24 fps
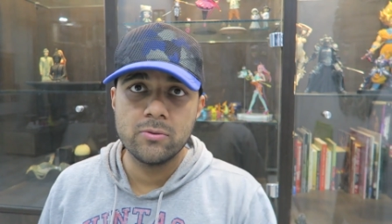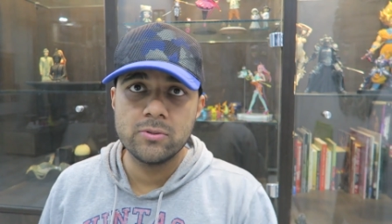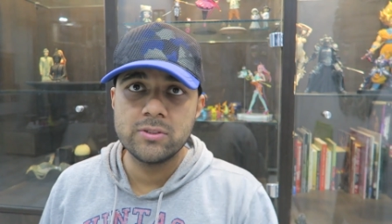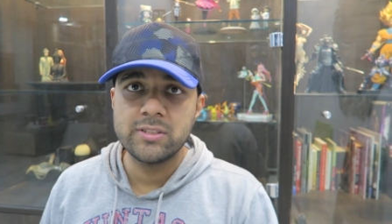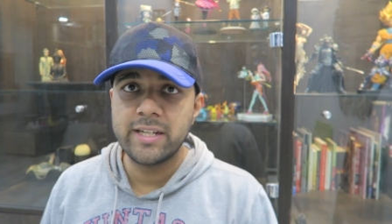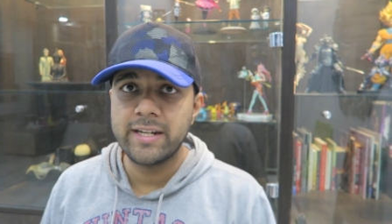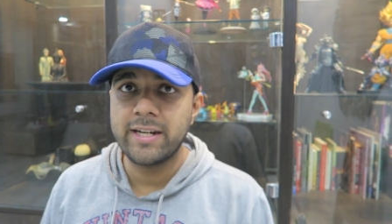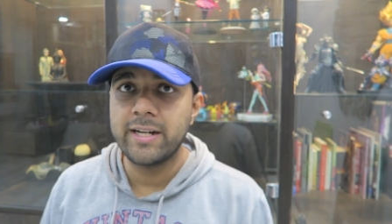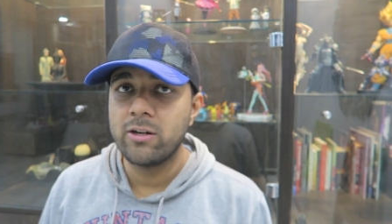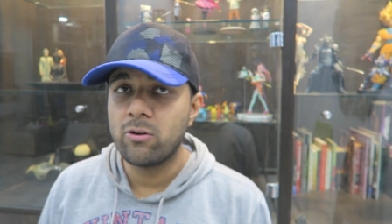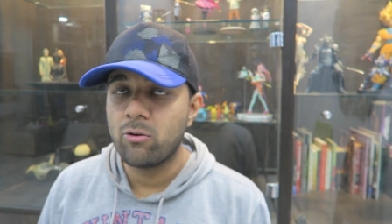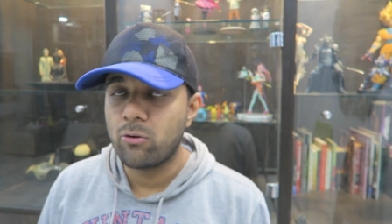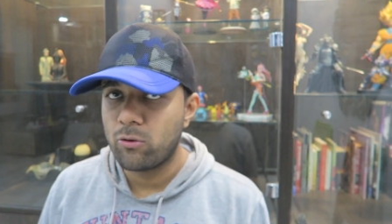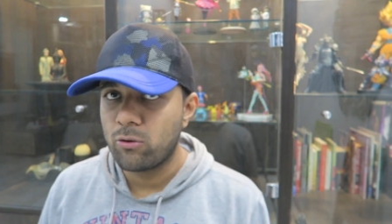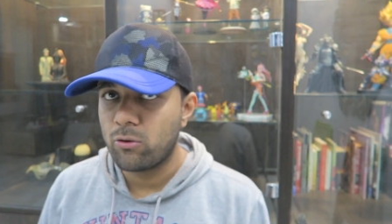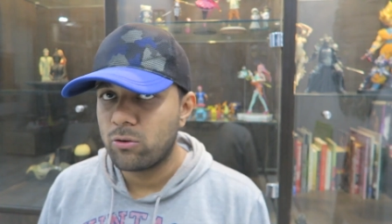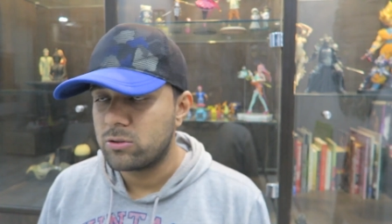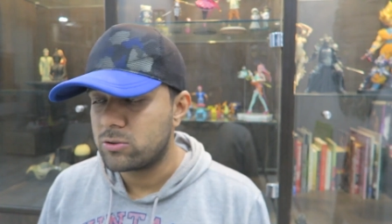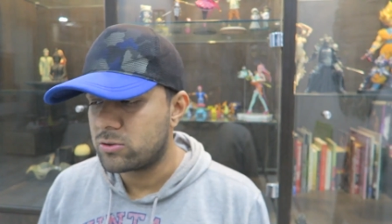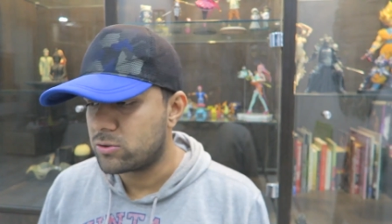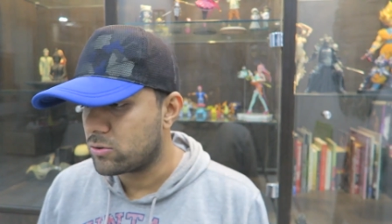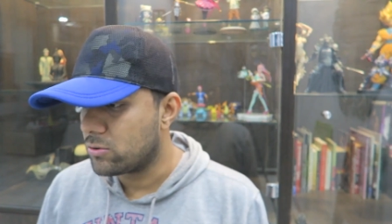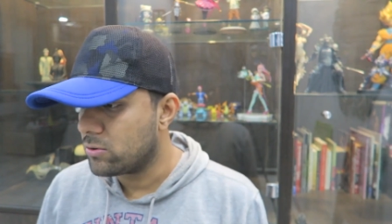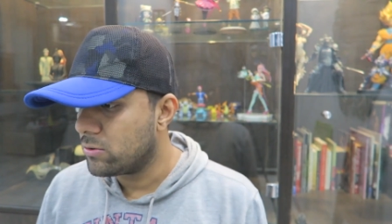do check it out
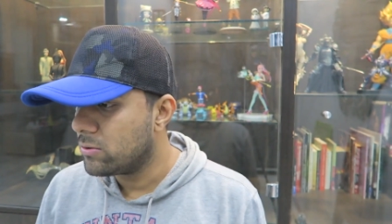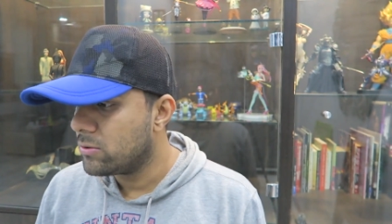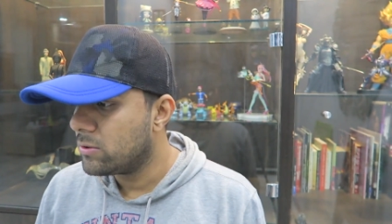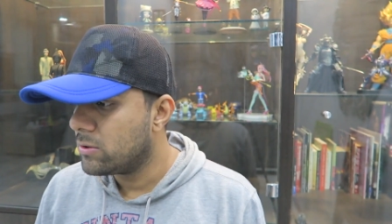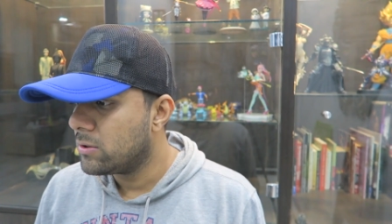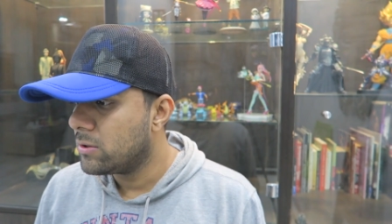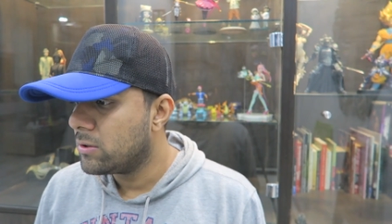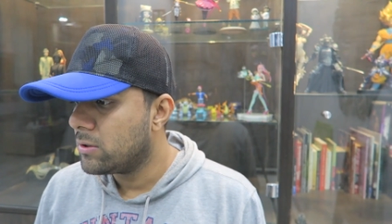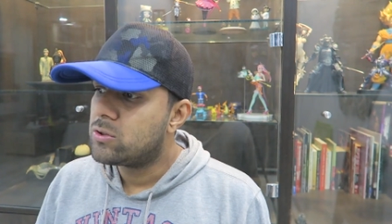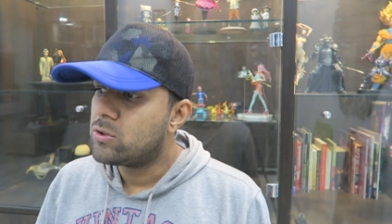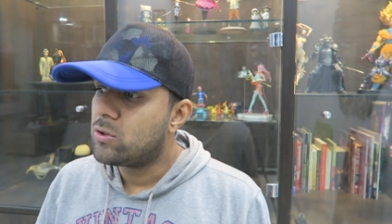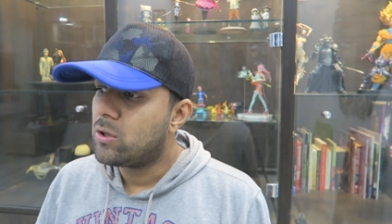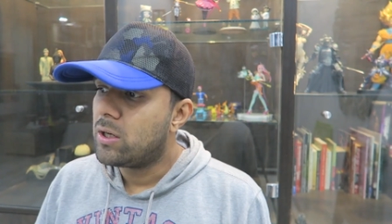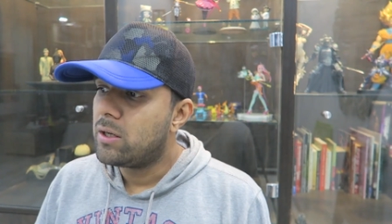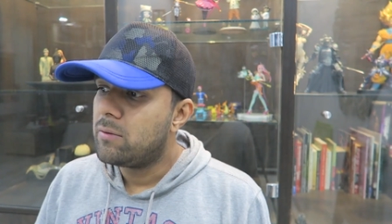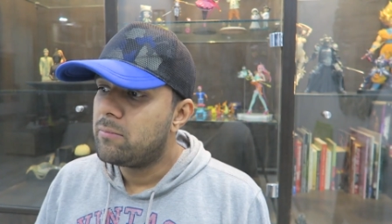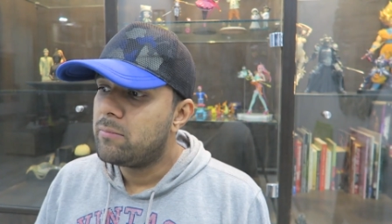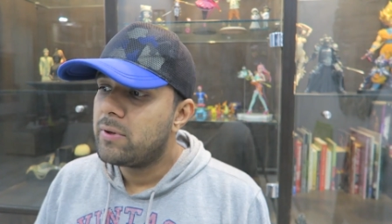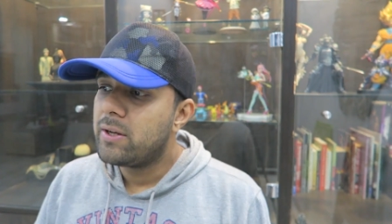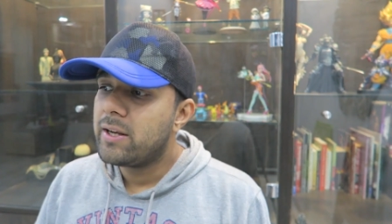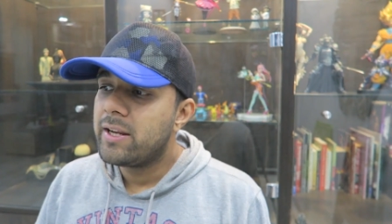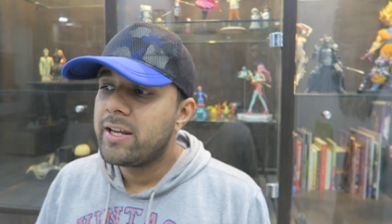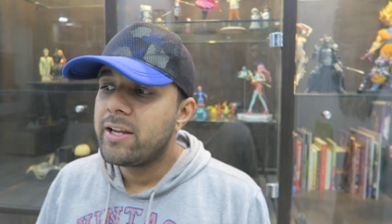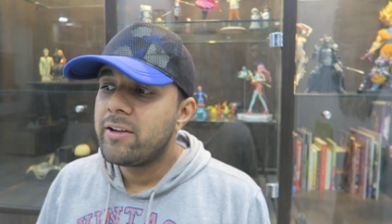also. So I
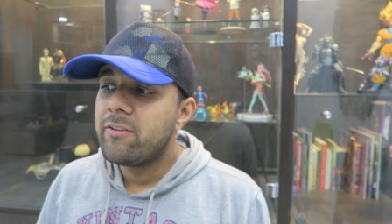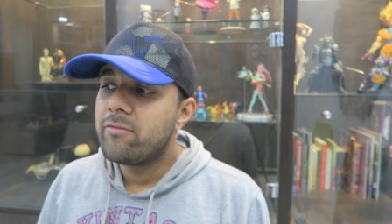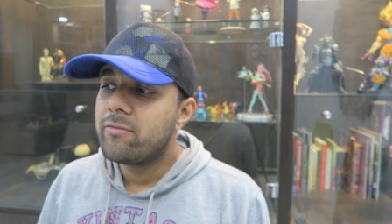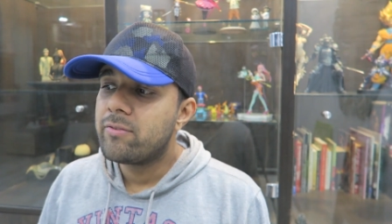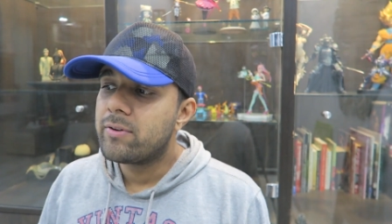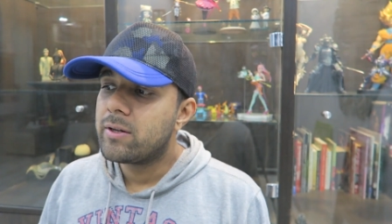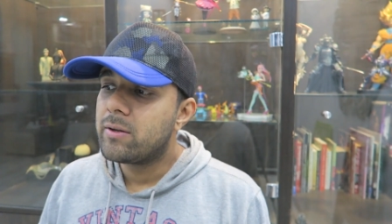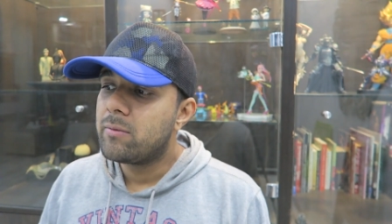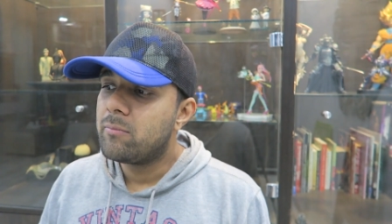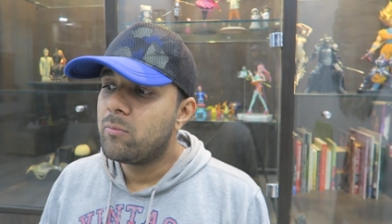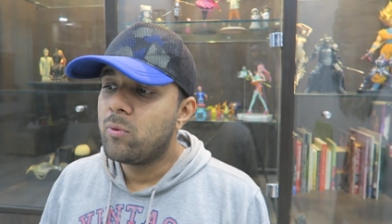believe